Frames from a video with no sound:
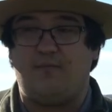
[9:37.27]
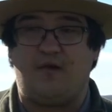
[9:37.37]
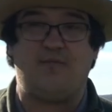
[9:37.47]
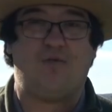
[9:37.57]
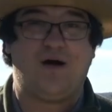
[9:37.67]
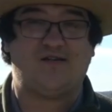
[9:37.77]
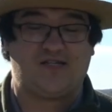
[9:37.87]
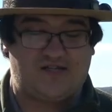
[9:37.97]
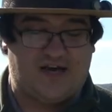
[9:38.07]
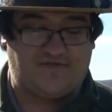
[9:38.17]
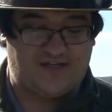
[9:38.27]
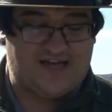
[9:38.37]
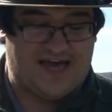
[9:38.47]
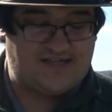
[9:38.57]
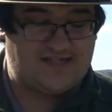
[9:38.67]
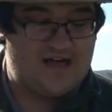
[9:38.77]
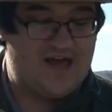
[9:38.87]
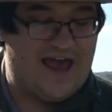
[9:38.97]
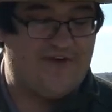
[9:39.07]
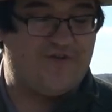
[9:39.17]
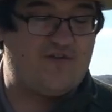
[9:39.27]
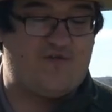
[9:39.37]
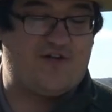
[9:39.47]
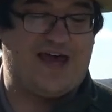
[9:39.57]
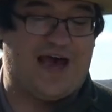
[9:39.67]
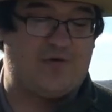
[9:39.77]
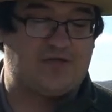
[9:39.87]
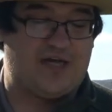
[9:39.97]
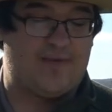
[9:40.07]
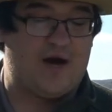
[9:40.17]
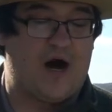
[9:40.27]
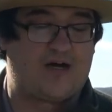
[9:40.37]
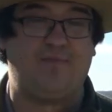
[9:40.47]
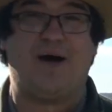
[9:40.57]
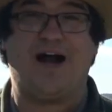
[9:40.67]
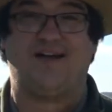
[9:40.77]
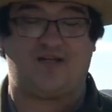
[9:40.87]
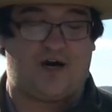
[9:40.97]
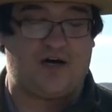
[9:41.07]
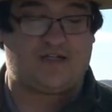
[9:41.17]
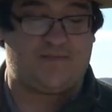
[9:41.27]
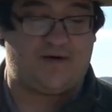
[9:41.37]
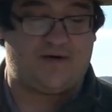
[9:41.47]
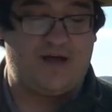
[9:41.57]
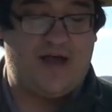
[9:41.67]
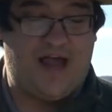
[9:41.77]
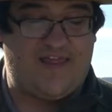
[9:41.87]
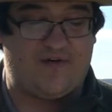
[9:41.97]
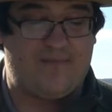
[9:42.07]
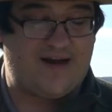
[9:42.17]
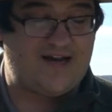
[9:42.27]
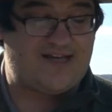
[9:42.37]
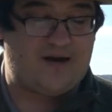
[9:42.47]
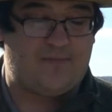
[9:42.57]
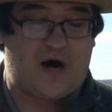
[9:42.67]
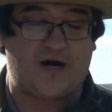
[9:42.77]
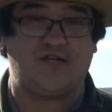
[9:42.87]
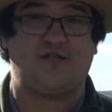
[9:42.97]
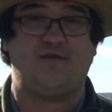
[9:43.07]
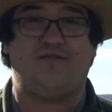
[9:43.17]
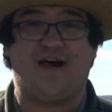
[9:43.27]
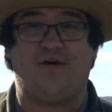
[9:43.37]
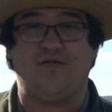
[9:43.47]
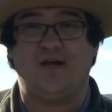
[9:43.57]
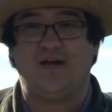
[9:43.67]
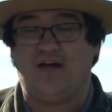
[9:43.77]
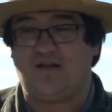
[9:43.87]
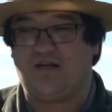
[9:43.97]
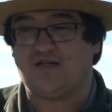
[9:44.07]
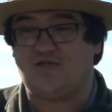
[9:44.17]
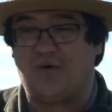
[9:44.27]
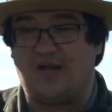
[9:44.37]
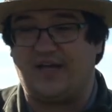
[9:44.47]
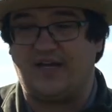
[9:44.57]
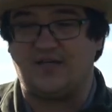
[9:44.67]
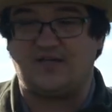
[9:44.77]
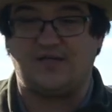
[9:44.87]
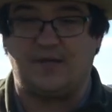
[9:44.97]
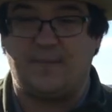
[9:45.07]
Mamie Wells is left to guess every fifth house had been occupied as a hospital, and there were many dead bodies to be found in these dwellings.